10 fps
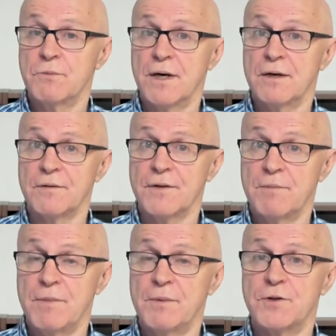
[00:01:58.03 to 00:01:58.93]
Well, that
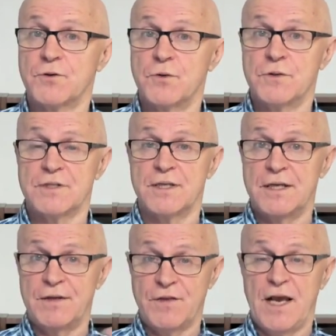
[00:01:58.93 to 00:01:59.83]
may be true as
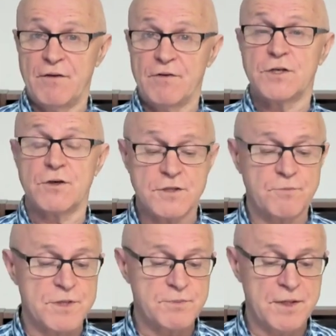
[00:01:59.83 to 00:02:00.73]
the average across
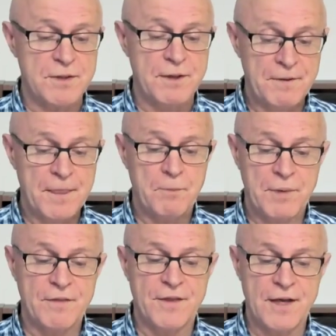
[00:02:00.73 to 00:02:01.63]
Brisbane,
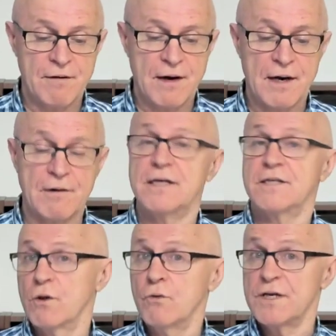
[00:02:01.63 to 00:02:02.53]
but there are, as
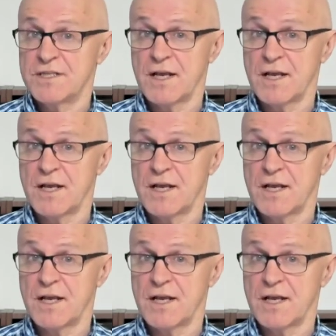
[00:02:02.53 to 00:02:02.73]
there always